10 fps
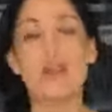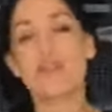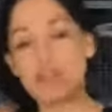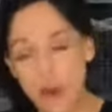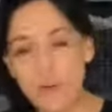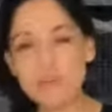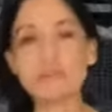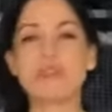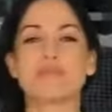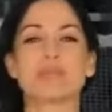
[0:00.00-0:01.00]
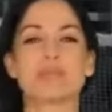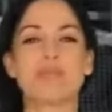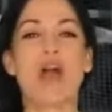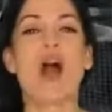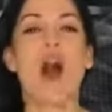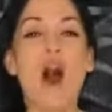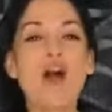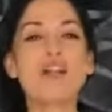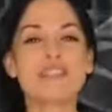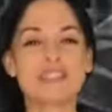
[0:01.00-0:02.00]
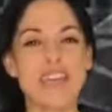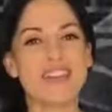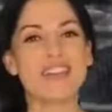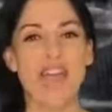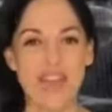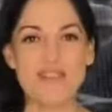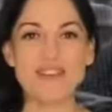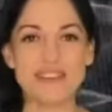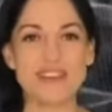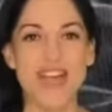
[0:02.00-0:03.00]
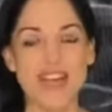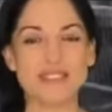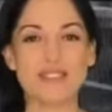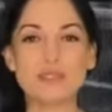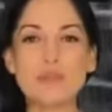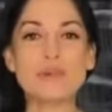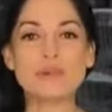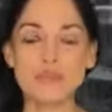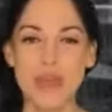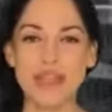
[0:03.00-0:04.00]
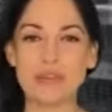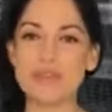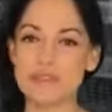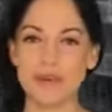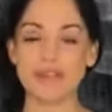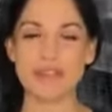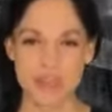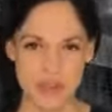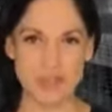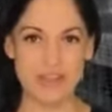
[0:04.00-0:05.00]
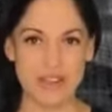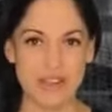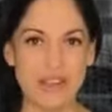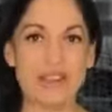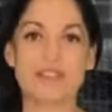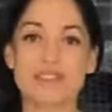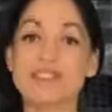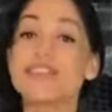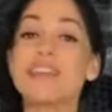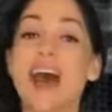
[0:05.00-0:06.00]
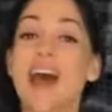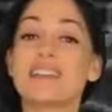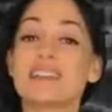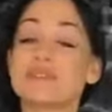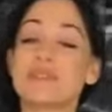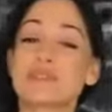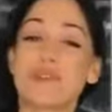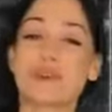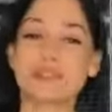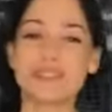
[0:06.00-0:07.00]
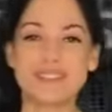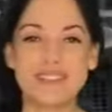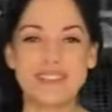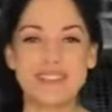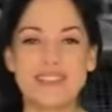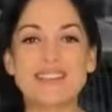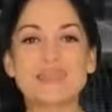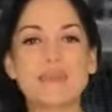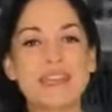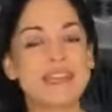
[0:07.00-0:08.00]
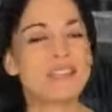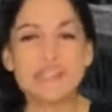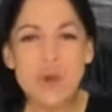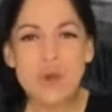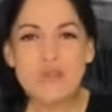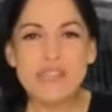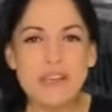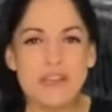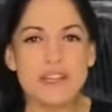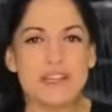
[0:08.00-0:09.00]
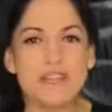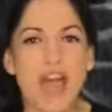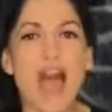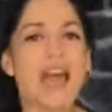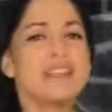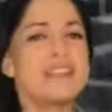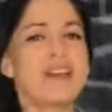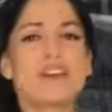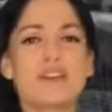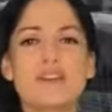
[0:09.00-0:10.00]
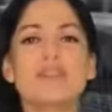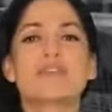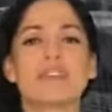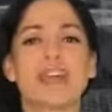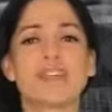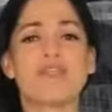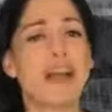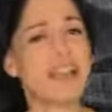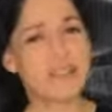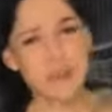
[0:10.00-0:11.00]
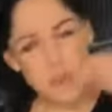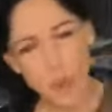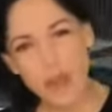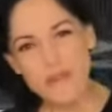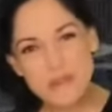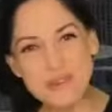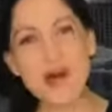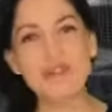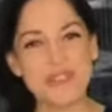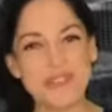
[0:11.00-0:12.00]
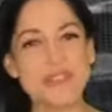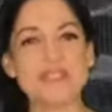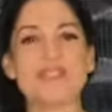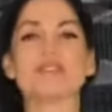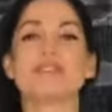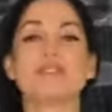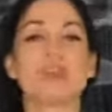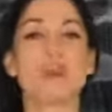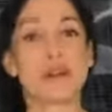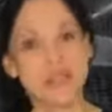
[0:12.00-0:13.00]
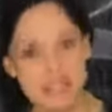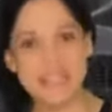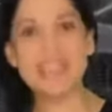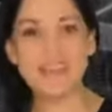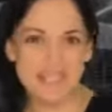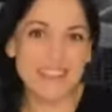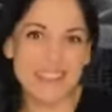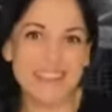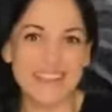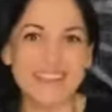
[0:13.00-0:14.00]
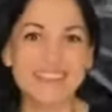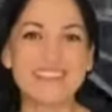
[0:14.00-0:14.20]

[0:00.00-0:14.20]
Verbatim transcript: Those people all get together every year at a super swanky resort in Georgia, the Sea Island Resort. This meeting is so secretive, I dare you to Google it and find even one result that doesn't include the word secret in it.